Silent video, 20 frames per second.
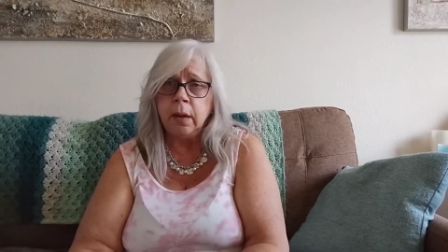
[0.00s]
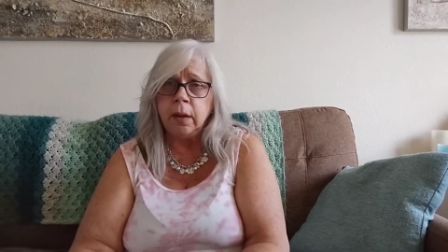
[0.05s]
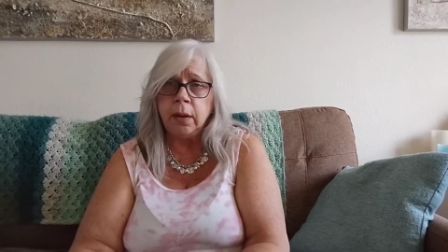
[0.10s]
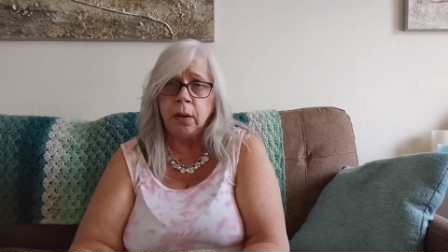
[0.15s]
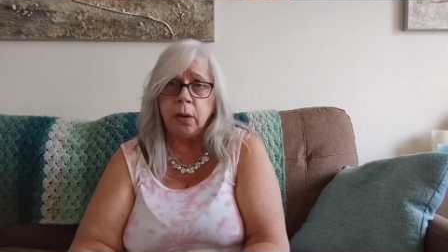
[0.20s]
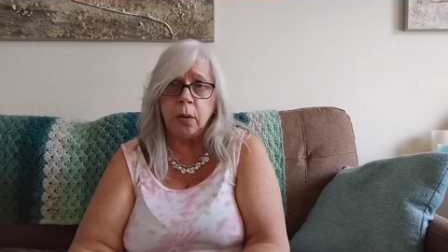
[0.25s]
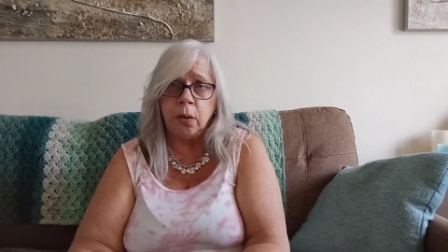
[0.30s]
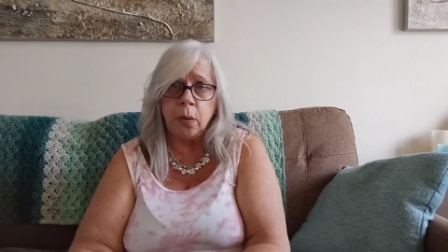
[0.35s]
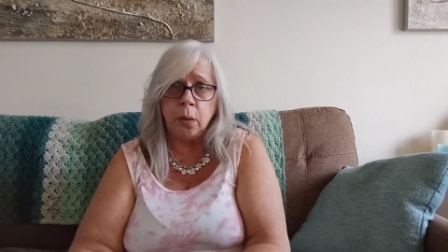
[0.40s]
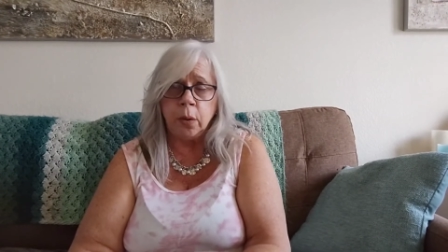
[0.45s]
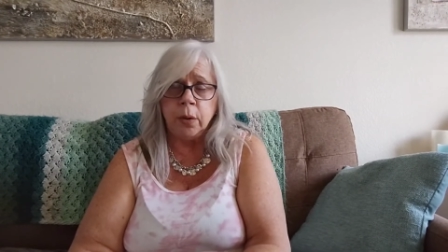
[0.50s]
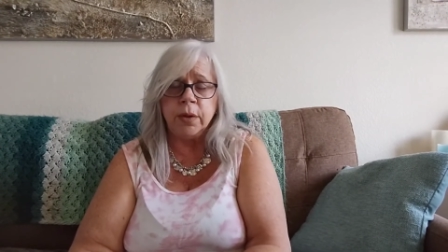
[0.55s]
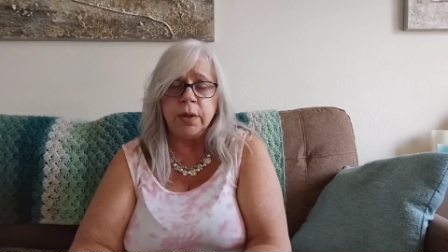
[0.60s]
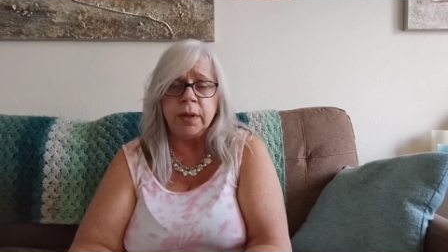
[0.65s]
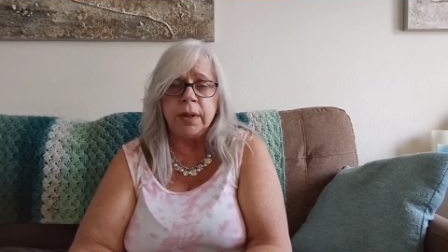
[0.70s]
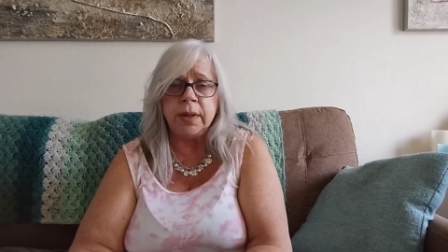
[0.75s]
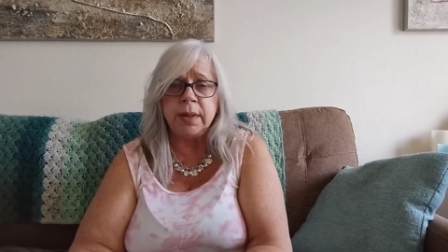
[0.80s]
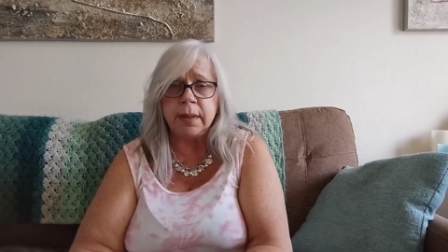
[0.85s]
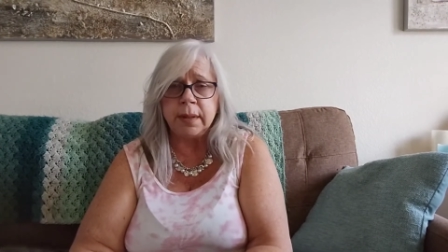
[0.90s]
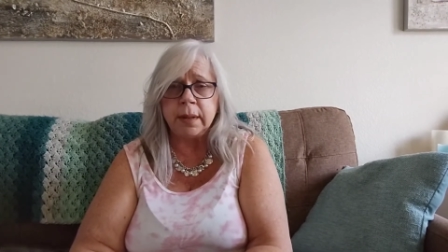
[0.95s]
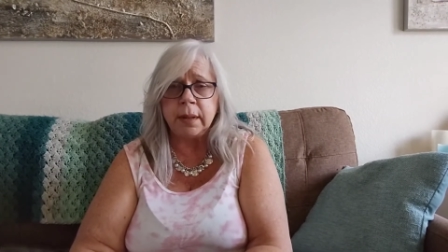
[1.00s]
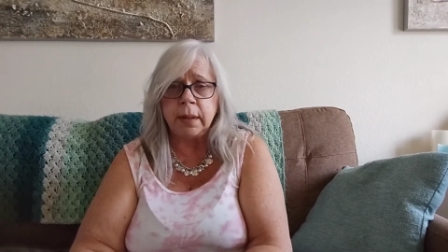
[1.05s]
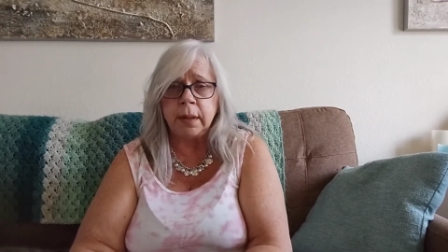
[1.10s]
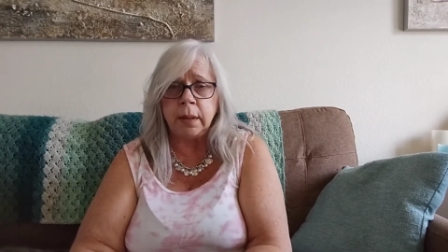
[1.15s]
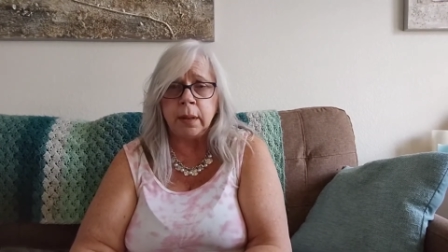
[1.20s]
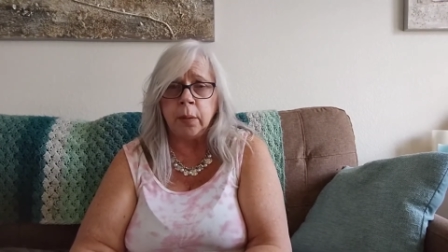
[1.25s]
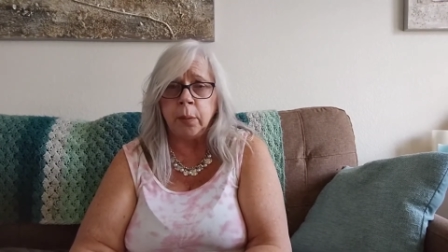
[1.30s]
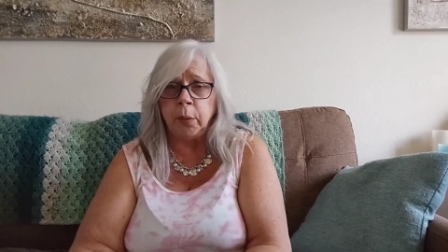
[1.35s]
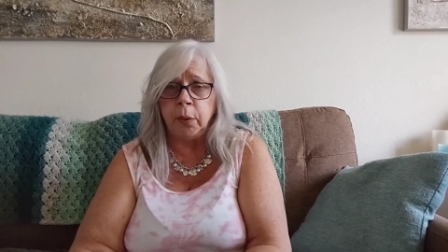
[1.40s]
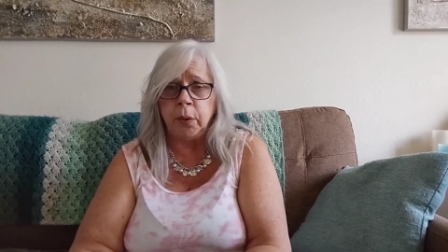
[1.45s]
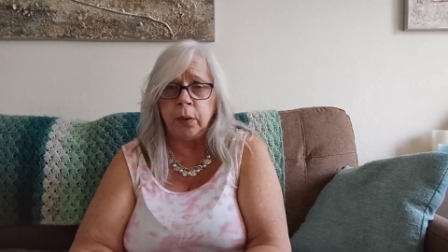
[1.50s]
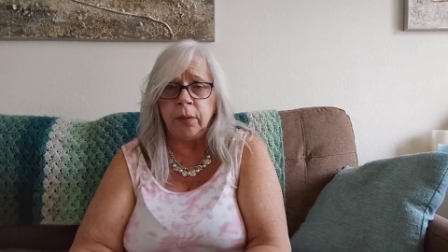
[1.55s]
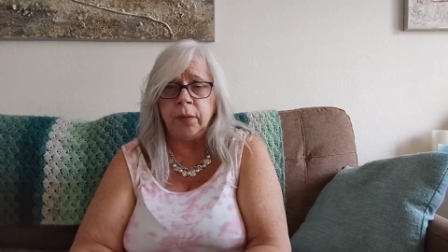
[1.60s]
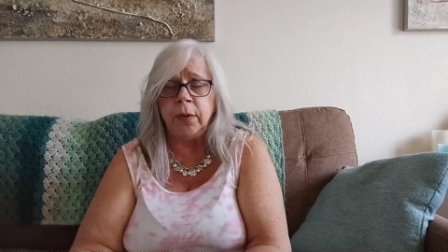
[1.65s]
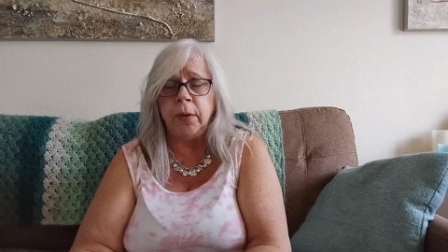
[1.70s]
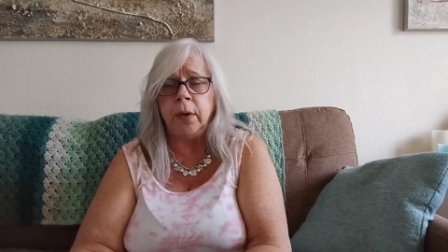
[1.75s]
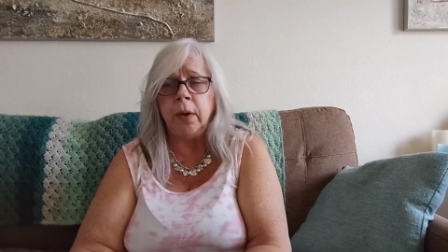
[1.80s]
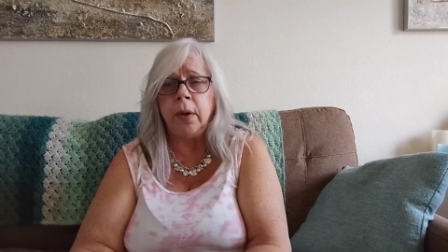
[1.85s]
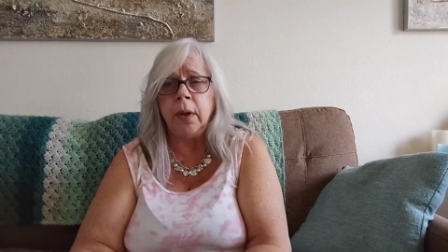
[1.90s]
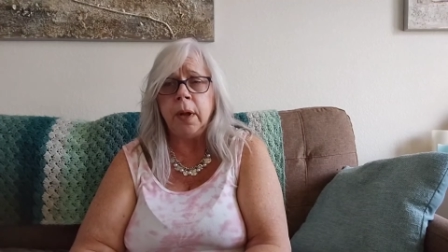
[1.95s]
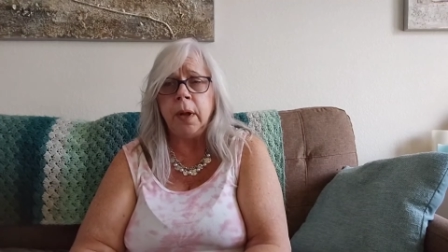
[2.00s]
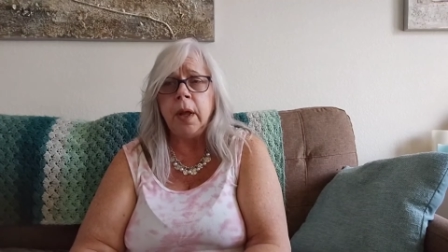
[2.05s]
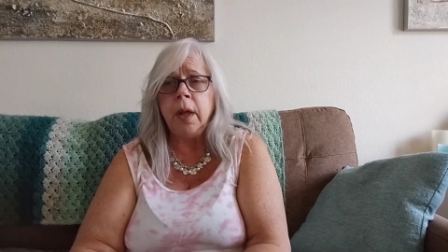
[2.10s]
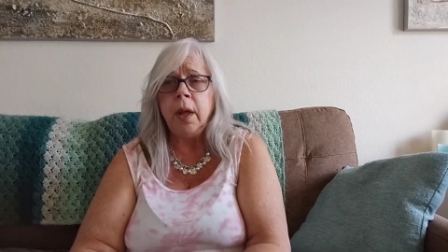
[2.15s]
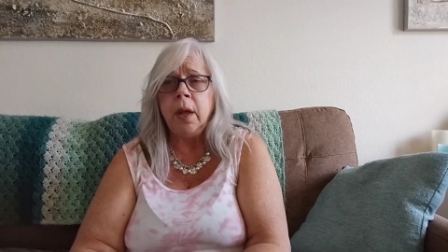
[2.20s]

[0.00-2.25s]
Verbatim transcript: they're gorgeous. They're beautiful.